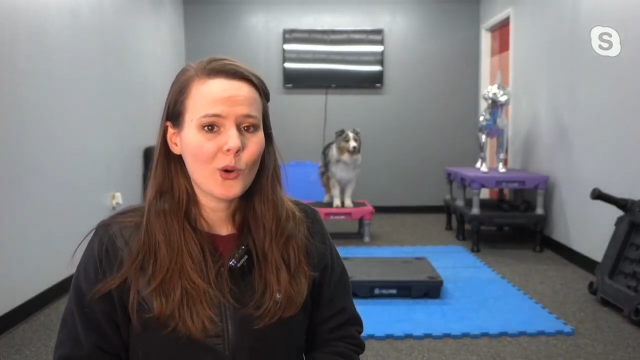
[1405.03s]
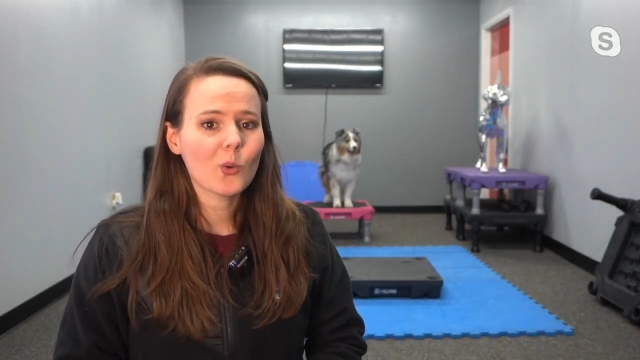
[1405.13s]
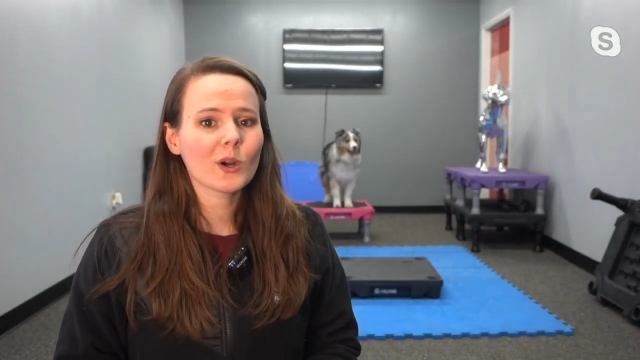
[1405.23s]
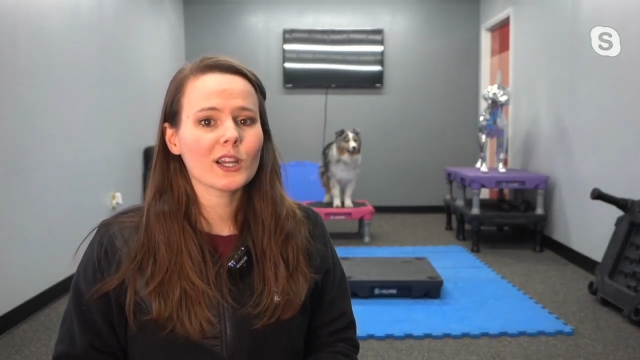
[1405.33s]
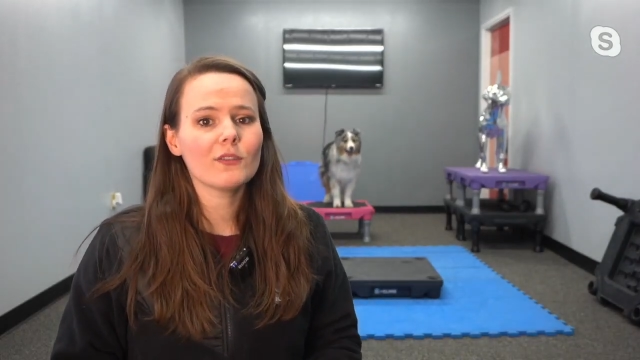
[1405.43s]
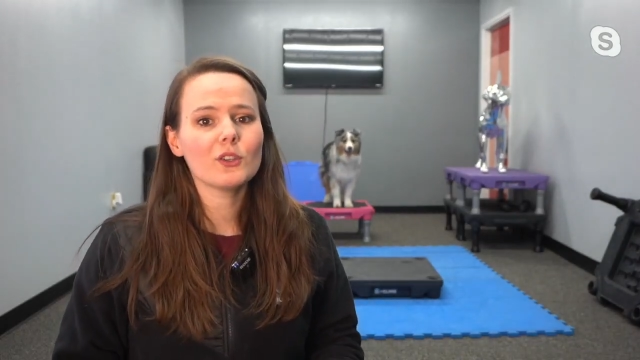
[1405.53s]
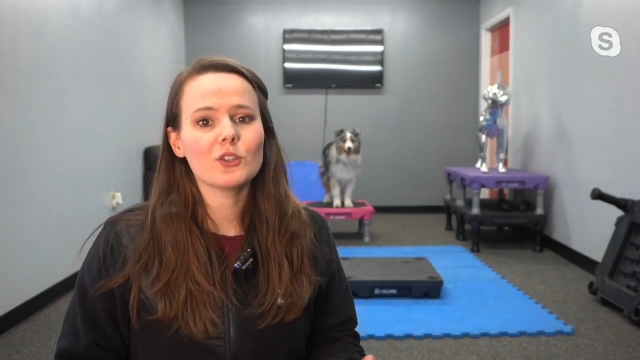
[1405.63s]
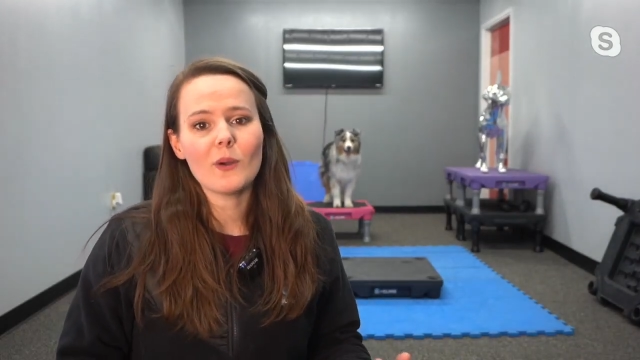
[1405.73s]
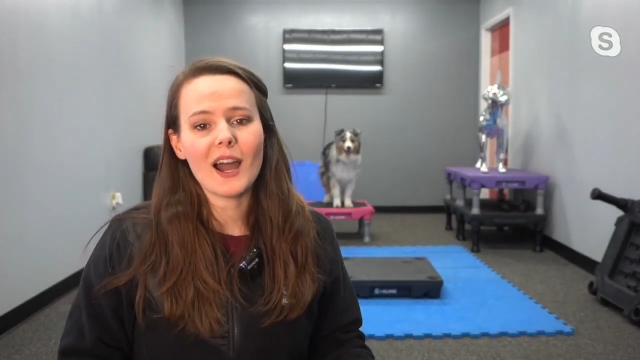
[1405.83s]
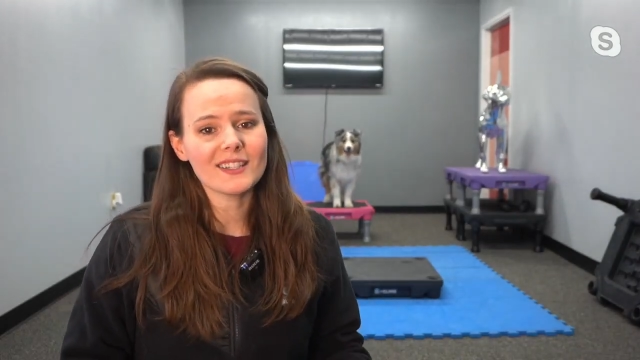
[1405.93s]
Or if you
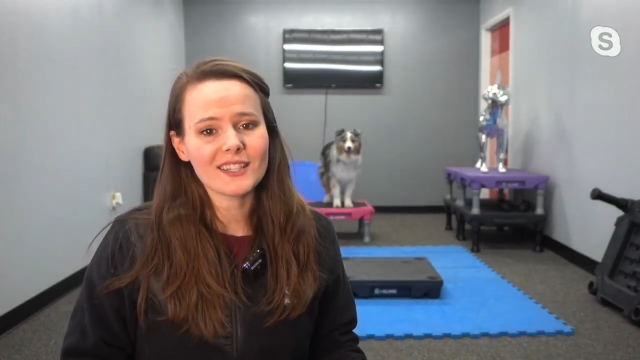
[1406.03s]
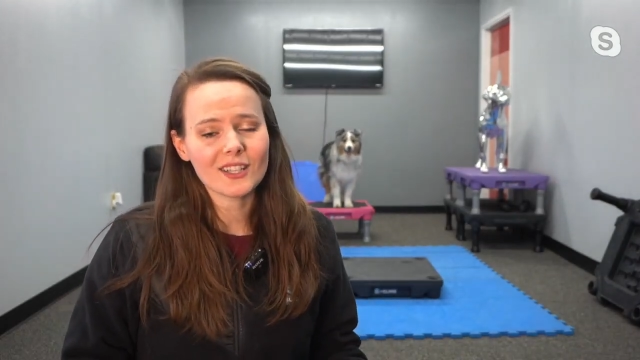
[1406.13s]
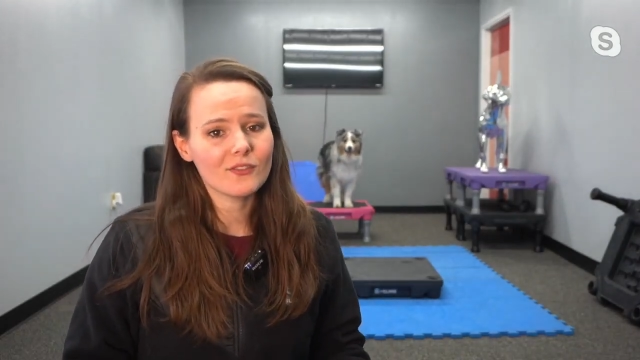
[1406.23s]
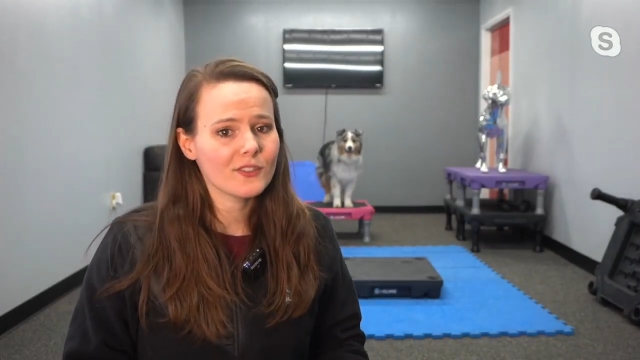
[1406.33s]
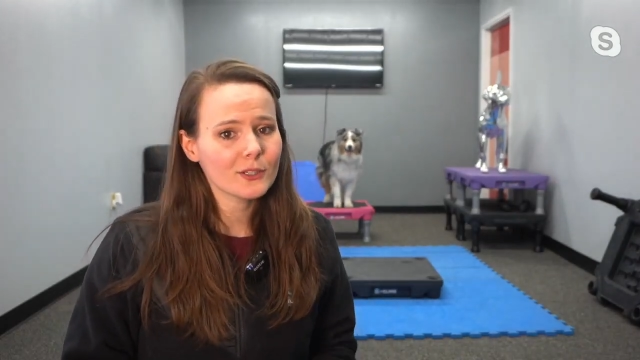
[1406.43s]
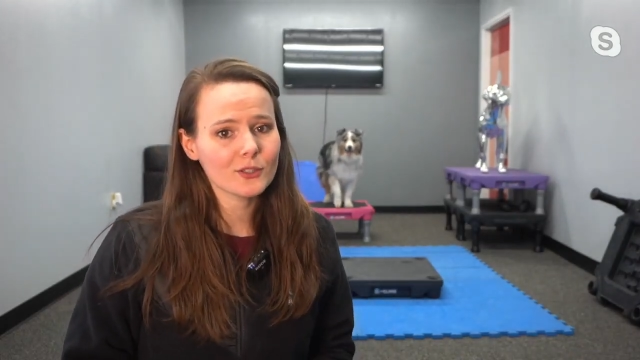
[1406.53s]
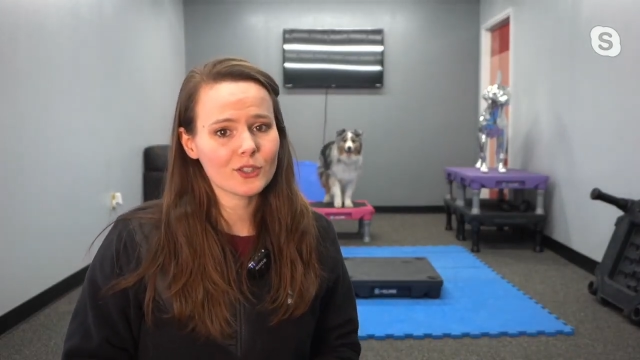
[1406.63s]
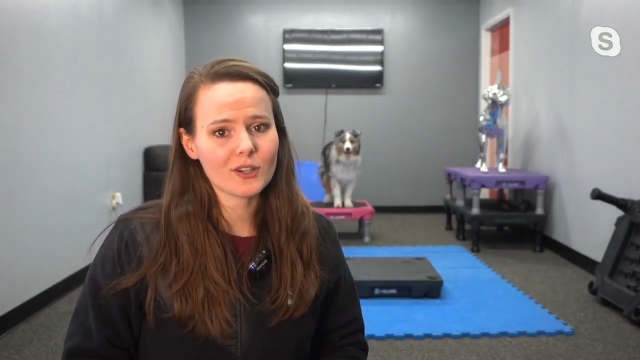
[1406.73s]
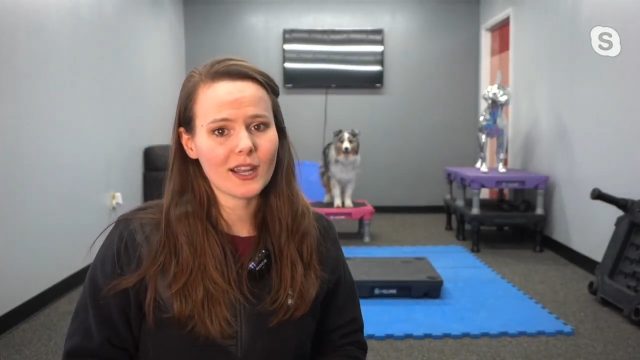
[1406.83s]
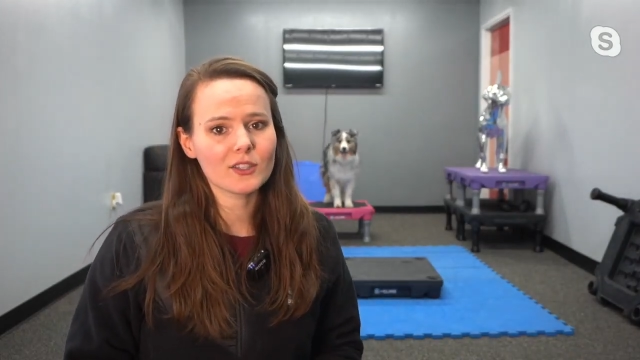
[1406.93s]
do hunting and
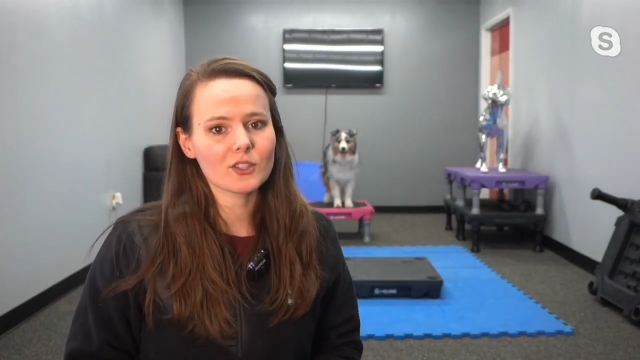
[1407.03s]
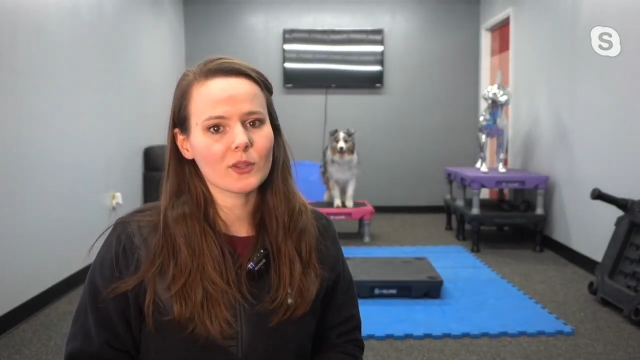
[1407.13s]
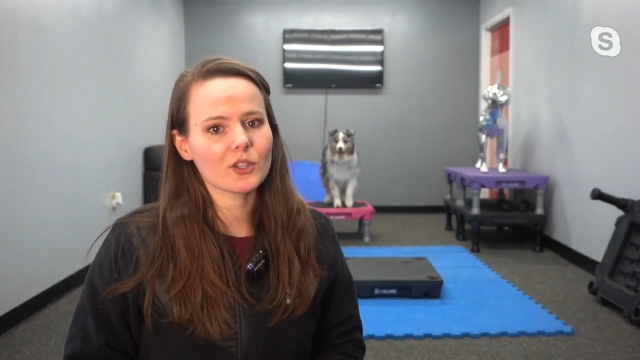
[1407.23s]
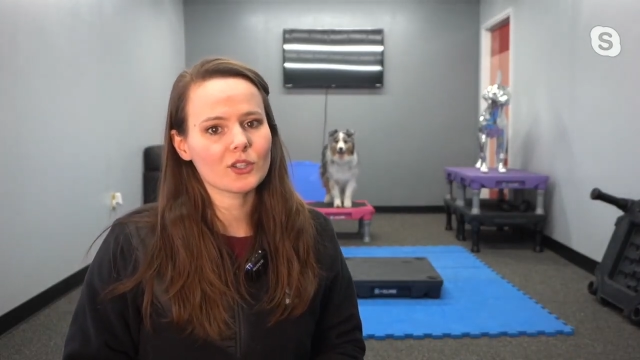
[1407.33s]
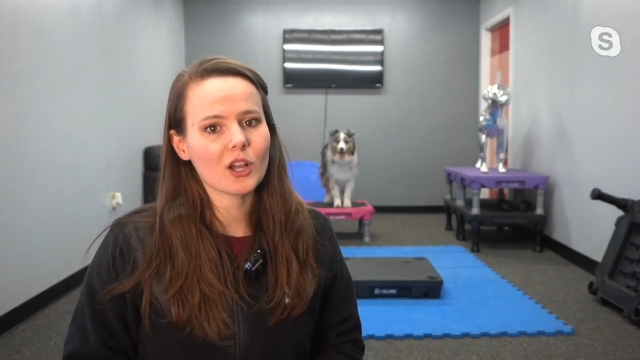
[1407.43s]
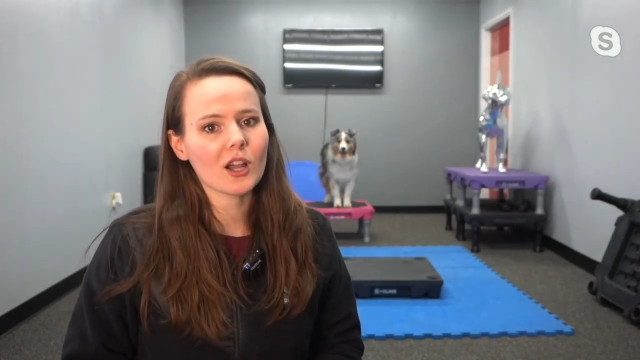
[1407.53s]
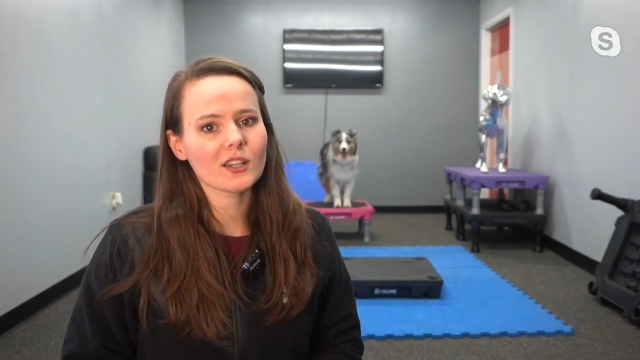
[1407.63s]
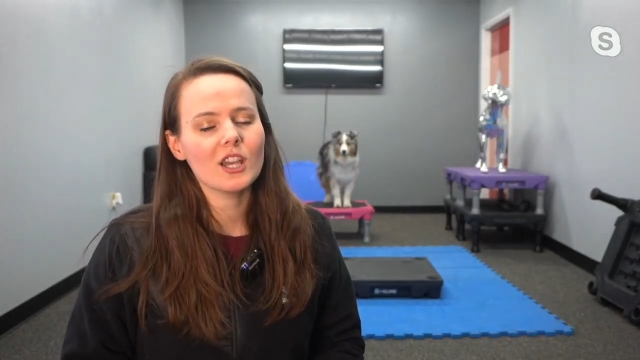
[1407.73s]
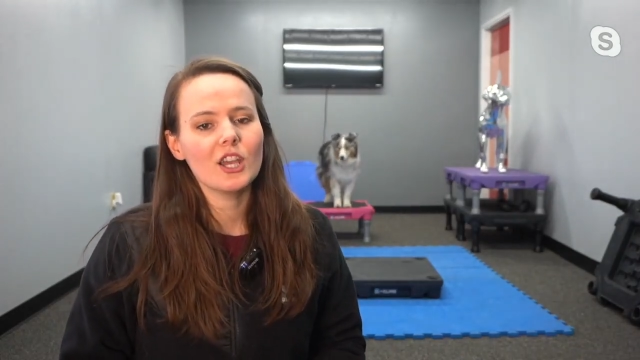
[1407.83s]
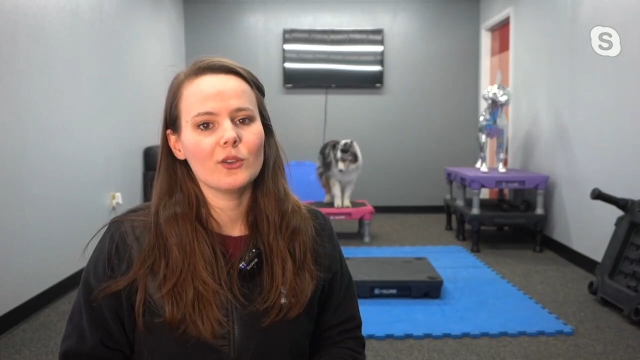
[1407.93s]
field trials with your dogs,